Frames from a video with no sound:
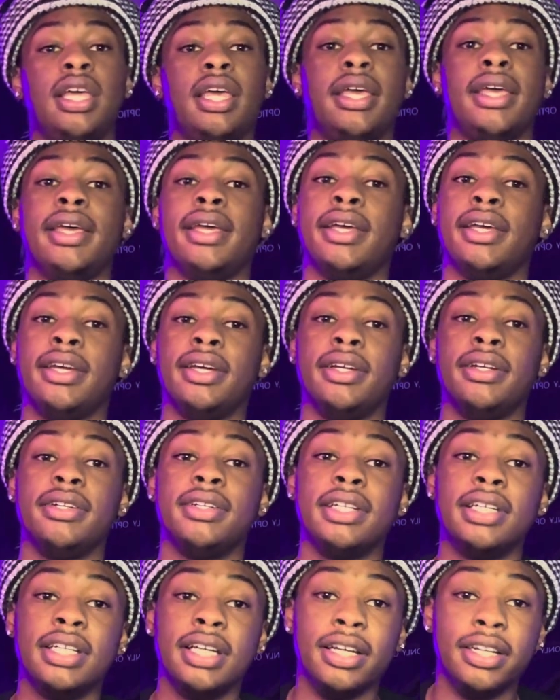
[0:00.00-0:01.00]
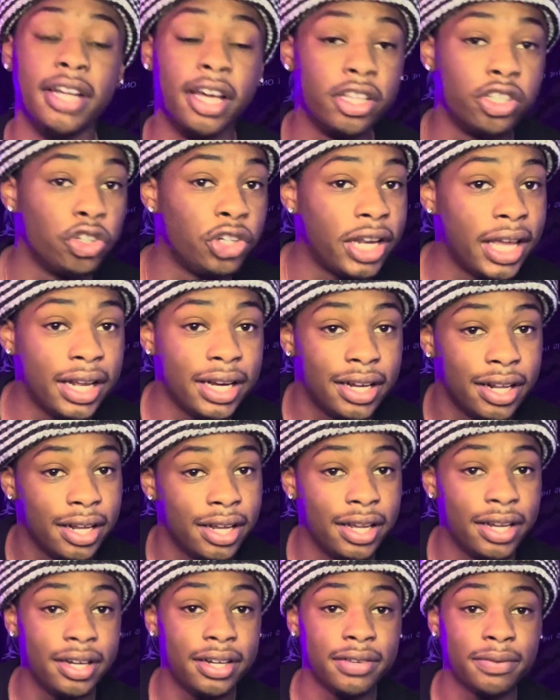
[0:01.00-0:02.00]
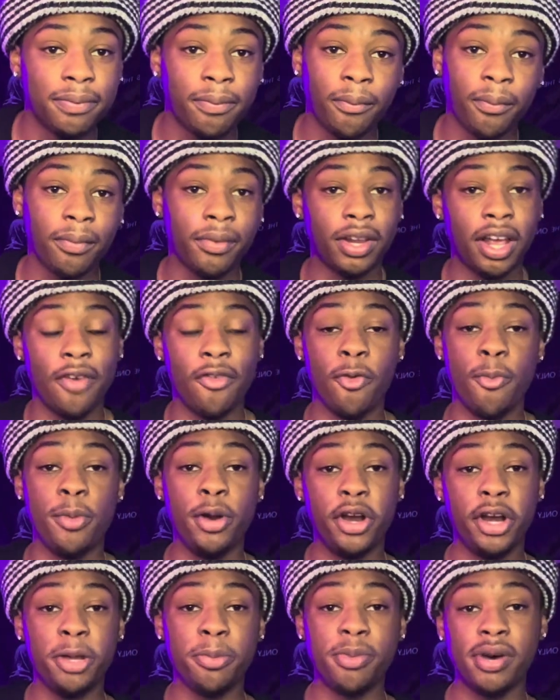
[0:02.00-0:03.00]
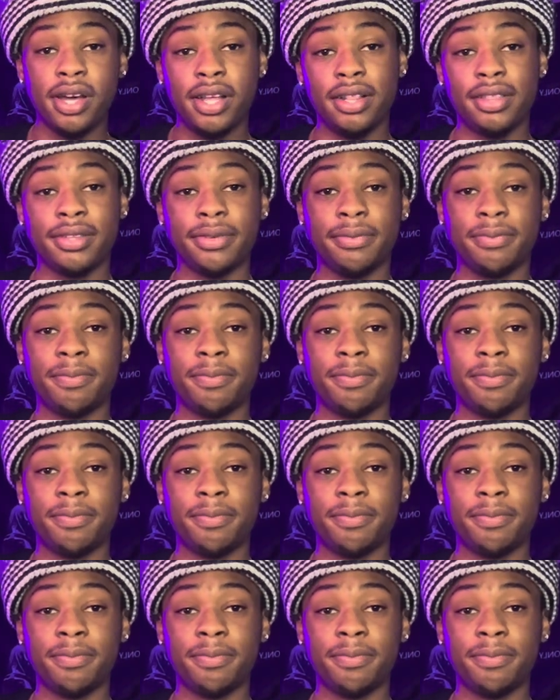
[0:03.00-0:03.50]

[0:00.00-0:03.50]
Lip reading: And another day done of a merry month.